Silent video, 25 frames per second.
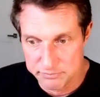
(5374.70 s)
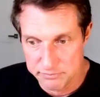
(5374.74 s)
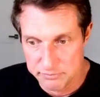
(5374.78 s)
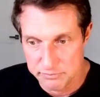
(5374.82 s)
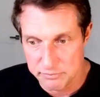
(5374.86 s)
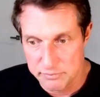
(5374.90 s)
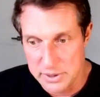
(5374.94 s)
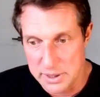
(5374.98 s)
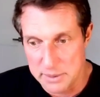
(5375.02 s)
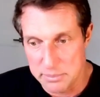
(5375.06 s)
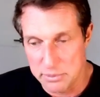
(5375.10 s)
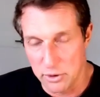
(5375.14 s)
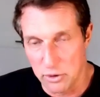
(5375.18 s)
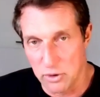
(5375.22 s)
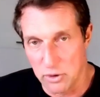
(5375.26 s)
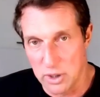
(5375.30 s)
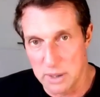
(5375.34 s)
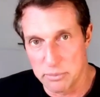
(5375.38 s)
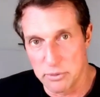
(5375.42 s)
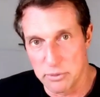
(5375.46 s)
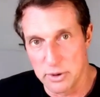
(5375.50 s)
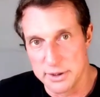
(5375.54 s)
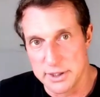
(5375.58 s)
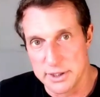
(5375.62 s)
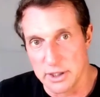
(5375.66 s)
people who
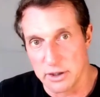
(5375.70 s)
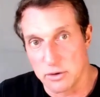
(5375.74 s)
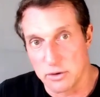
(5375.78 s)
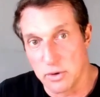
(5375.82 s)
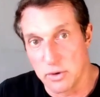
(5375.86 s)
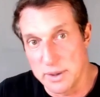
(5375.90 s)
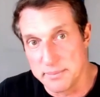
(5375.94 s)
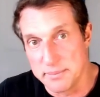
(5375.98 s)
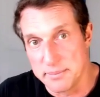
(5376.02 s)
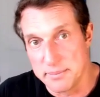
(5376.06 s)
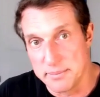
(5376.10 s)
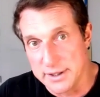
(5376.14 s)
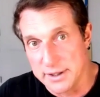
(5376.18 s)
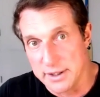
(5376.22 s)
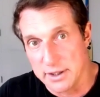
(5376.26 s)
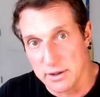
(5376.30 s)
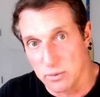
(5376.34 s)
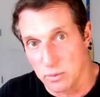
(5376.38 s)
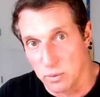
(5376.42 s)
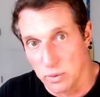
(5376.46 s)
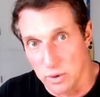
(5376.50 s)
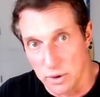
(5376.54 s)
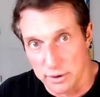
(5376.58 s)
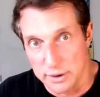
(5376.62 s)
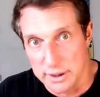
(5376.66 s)
operate the equipment they're
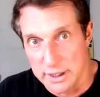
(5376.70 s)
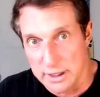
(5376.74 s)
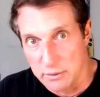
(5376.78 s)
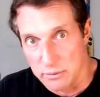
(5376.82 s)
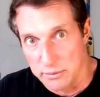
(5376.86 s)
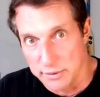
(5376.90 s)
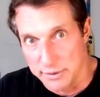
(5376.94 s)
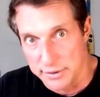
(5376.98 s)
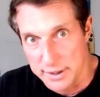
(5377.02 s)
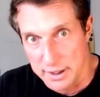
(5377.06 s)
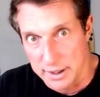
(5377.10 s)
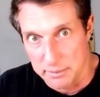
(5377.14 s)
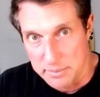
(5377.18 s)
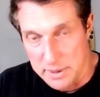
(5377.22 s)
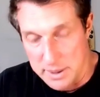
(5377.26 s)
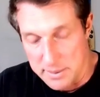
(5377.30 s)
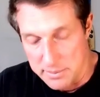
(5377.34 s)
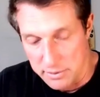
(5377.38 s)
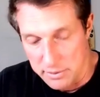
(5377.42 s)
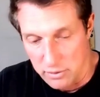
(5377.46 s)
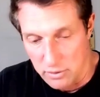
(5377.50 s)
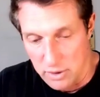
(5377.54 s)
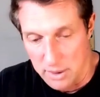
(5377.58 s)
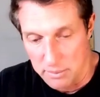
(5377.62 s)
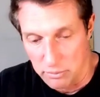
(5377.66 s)
working with their people
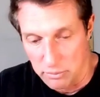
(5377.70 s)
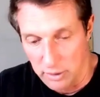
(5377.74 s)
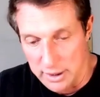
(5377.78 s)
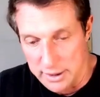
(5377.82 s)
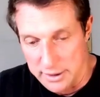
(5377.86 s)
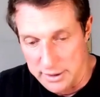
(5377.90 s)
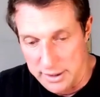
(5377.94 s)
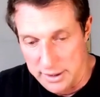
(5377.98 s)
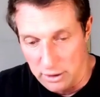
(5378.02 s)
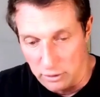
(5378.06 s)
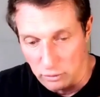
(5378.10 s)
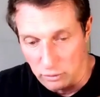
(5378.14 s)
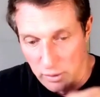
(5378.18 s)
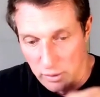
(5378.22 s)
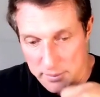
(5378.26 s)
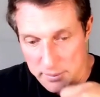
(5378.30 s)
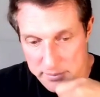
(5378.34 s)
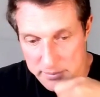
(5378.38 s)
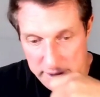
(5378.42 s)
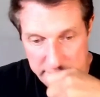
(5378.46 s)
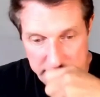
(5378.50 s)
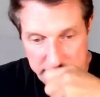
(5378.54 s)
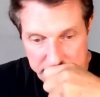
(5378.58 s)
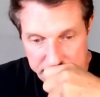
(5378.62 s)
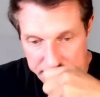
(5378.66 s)
who operate their
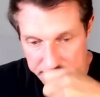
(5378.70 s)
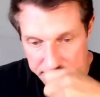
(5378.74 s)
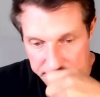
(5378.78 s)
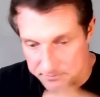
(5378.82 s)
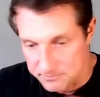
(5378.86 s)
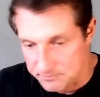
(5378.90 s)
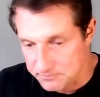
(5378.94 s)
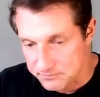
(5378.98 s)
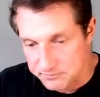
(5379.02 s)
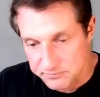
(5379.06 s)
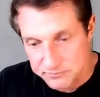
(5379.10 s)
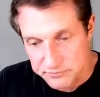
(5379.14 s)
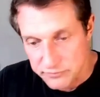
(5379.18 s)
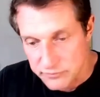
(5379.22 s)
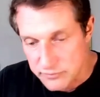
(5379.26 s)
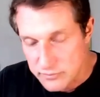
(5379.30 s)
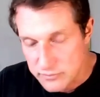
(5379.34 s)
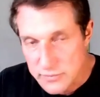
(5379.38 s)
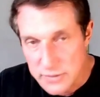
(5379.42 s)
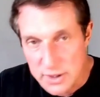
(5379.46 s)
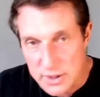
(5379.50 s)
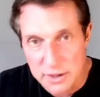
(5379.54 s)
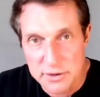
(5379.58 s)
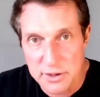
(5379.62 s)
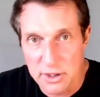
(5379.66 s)
equipment and
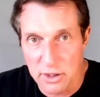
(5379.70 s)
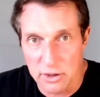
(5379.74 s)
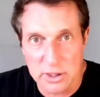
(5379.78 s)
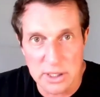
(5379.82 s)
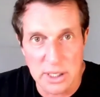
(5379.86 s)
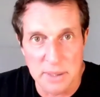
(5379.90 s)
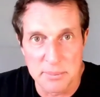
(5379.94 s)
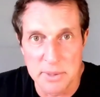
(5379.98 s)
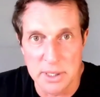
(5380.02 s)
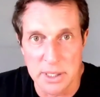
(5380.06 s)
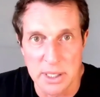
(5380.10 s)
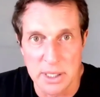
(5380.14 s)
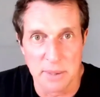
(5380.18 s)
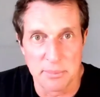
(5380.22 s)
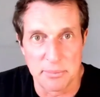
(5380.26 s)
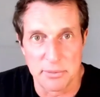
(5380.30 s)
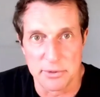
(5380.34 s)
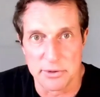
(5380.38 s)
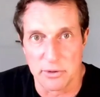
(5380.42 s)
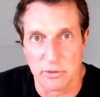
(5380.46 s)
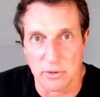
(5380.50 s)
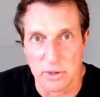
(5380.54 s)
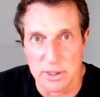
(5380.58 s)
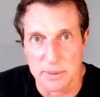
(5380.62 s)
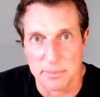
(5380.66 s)
they're coming up with
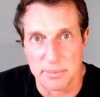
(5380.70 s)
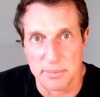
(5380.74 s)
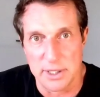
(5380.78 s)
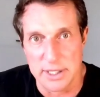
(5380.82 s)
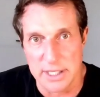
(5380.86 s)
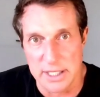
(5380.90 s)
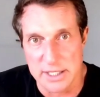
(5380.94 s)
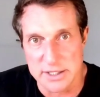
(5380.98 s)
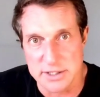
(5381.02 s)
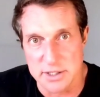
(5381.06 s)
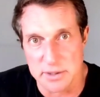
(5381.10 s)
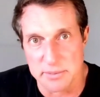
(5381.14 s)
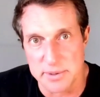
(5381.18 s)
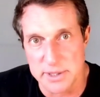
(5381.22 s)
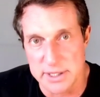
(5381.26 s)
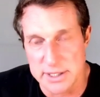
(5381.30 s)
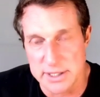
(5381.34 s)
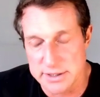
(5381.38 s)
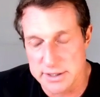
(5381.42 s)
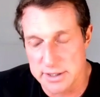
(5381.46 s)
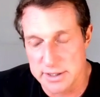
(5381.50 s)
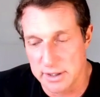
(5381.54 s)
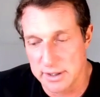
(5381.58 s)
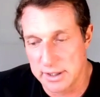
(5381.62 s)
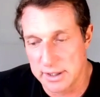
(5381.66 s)
agreed upon SOPs
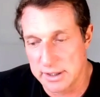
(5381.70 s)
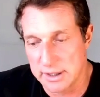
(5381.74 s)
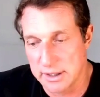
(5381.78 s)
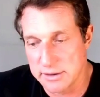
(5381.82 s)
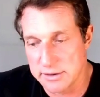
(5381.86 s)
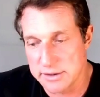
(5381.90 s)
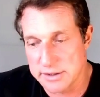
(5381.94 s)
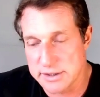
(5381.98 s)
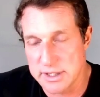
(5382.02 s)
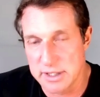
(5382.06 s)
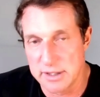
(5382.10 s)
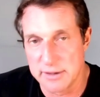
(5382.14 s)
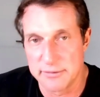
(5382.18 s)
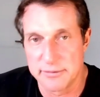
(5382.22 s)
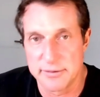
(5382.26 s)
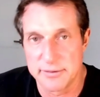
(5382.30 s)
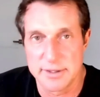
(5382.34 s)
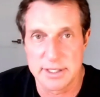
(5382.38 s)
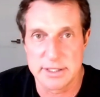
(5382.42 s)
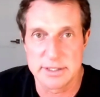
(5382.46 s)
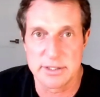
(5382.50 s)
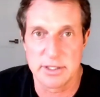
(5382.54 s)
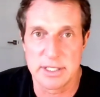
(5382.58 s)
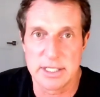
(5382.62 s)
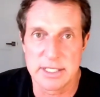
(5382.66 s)
and all that other stuff. And
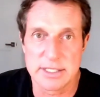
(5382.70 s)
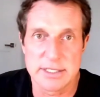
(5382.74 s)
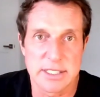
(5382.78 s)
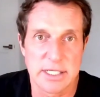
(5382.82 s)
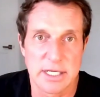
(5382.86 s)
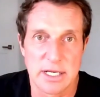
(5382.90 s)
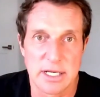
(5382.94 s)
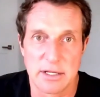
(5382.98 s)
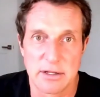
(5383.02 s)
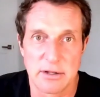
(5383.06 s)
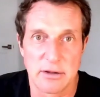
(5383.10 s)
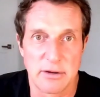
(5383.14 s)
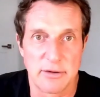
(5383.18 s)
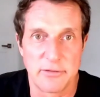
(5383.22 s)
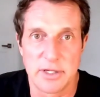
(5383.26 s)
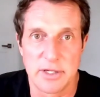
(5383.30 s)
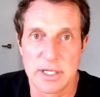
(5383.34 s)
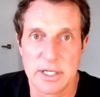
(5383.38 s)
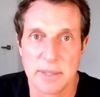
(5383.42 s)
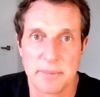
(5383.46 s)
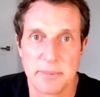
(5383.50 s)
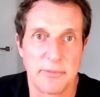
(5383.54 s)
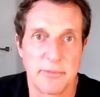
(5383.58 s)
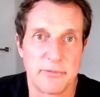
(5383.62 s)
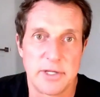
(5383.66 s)
then you get together every
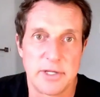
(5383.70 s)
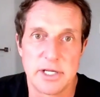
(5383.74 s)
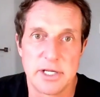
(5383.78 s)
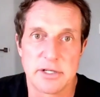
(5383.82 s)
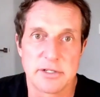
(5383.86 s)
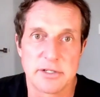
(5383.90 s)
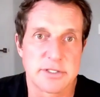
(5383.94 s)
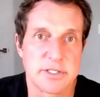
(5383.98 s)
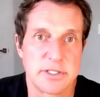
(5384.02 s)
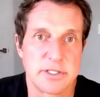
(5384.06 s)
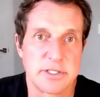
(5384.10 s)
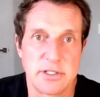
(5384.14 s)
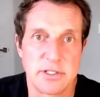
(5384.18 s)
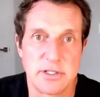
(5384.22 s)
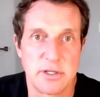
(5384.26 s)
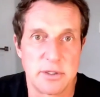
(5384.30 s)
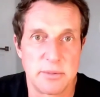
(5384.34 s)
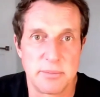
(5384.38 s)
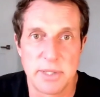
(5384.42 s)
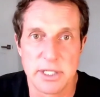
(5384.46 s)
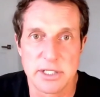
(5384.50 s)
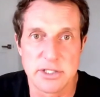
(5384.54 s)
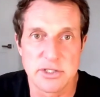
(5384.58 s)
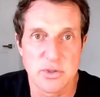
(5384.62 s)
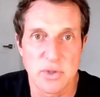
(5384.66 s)
couple of years and you do
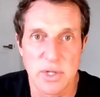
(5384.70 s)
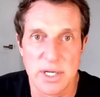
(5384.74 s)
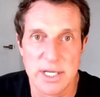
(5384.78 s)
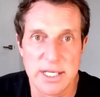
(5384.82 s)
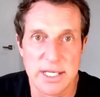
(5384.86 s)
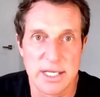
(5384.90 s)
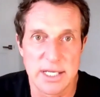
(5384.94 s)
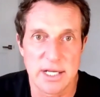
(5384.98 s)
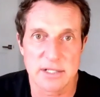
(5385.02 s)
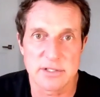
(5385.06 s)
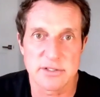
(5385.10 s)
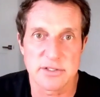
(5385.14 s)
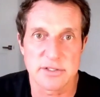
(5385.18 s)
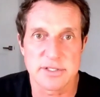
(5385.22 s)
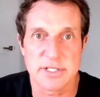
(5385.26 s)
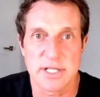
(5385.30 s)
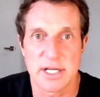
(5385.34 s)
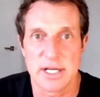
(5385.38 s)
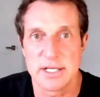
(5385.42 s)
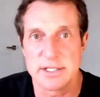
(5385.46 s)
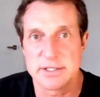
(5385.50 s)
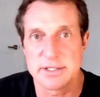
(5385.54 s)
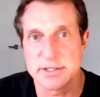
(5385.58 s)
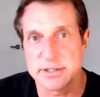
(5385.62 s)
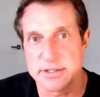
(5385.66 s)
big training
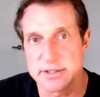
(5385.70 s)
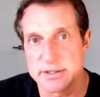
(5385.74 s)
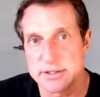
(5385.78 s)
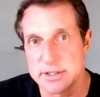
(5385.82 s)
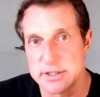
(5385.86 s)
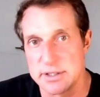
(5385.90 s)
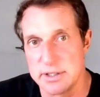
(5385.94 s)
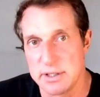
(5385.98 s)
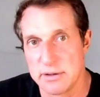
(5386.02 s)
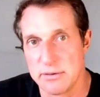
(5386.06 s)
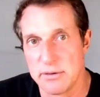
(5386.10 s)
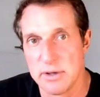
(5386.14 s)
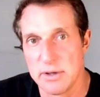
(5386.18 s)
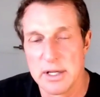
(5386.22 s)
exercises and you